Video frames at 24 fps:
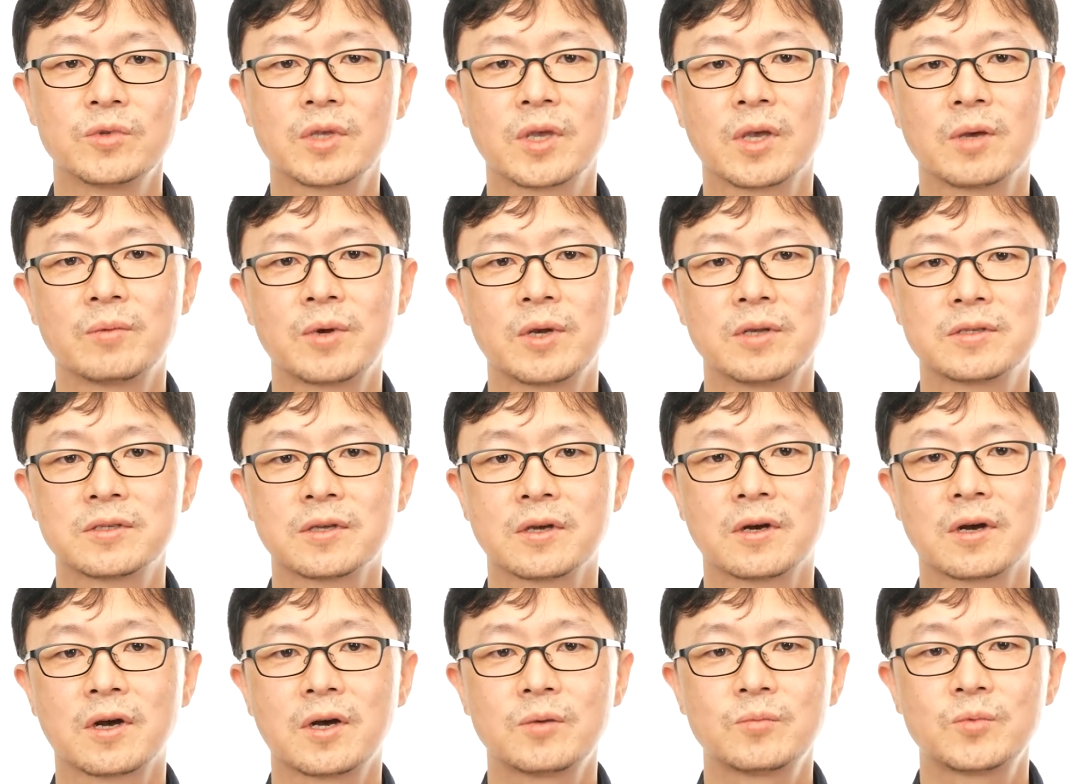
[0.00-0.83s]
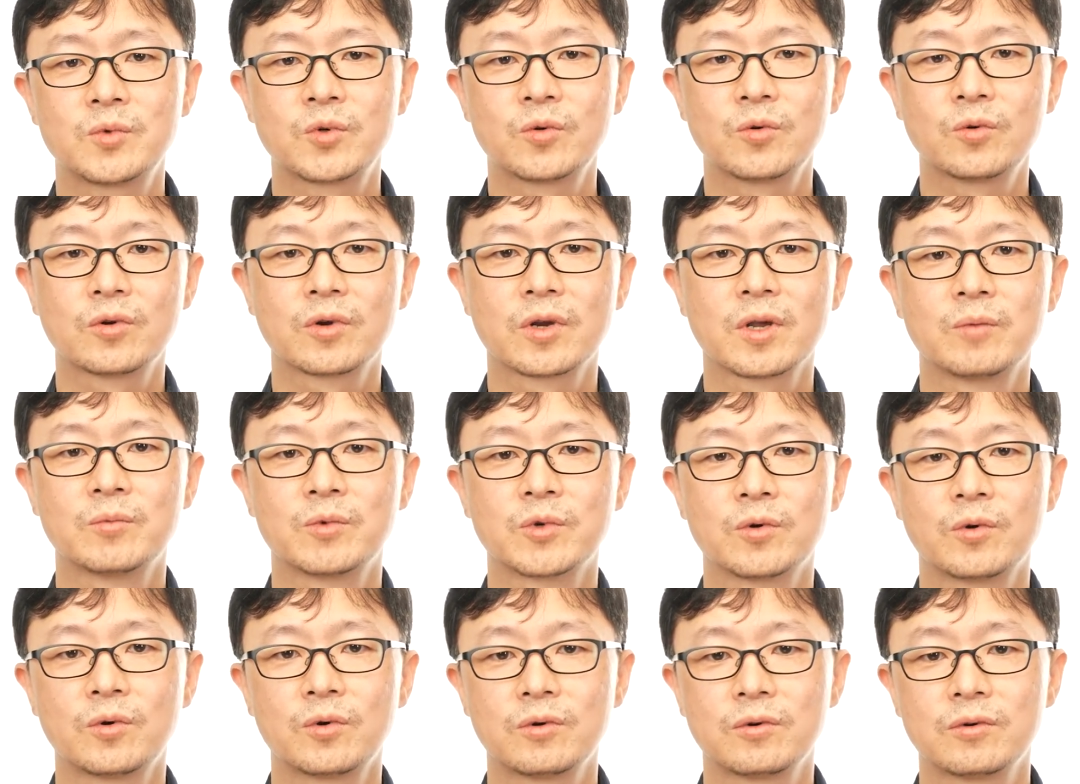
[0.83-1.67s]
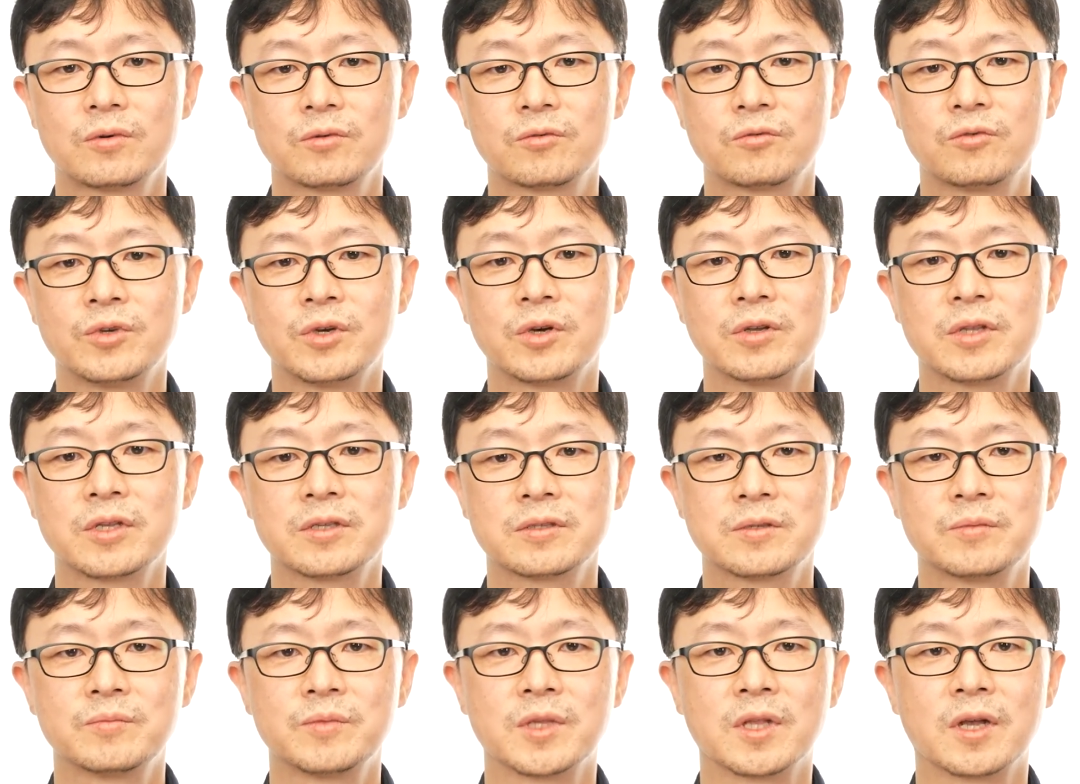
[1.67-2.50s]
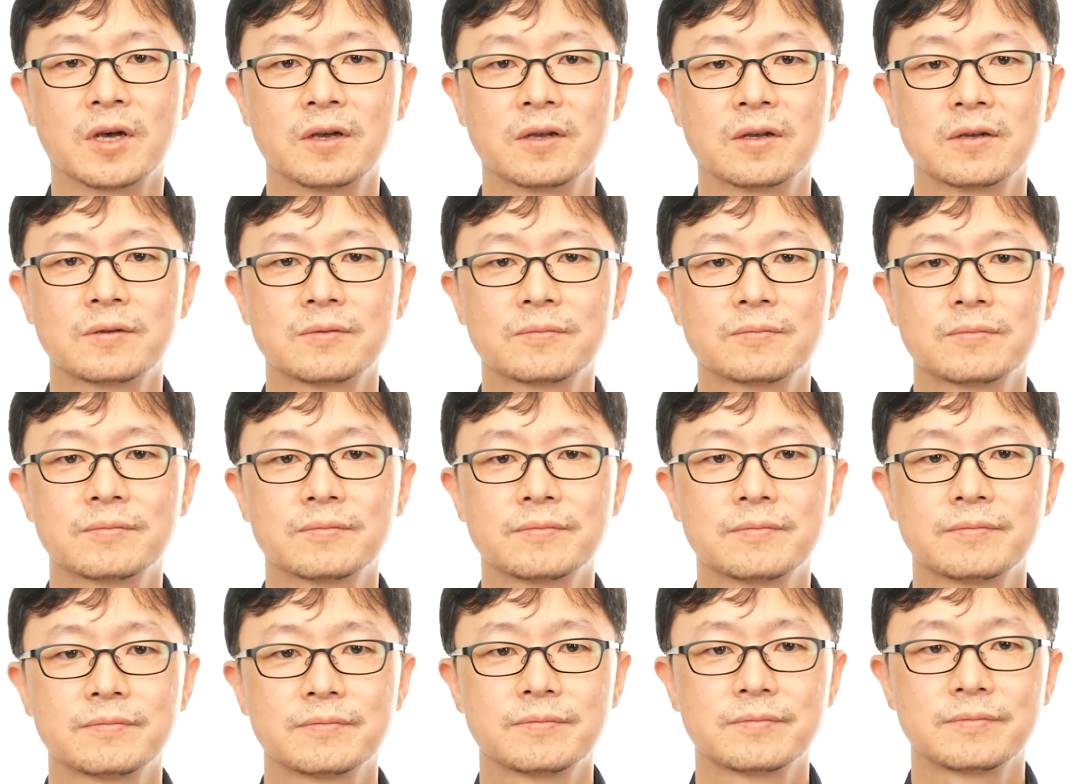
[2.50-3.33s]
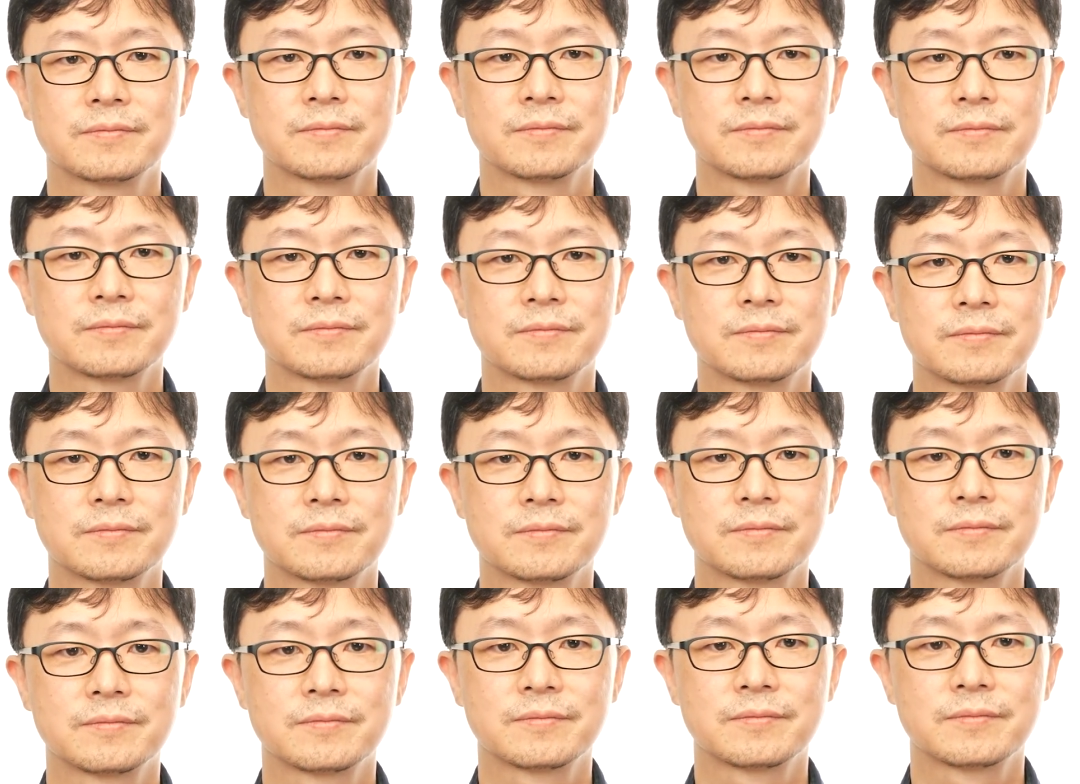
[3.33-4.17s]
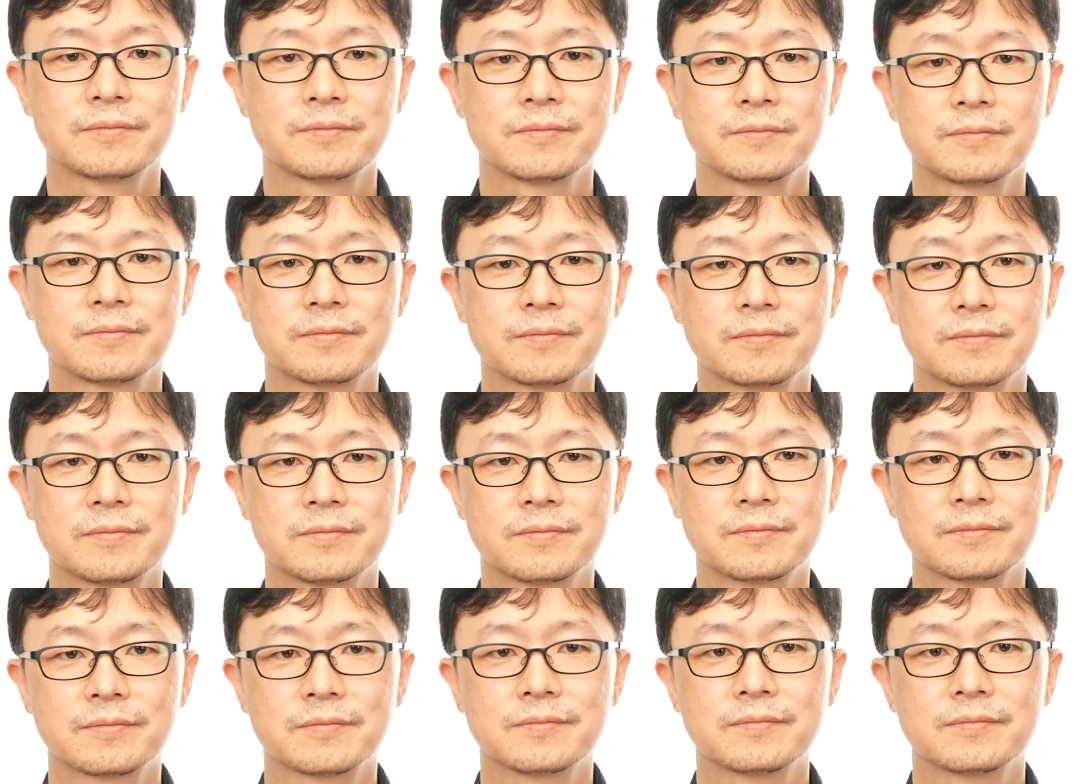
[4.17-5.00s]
So this logic was really complicated, but this same logic was implemented by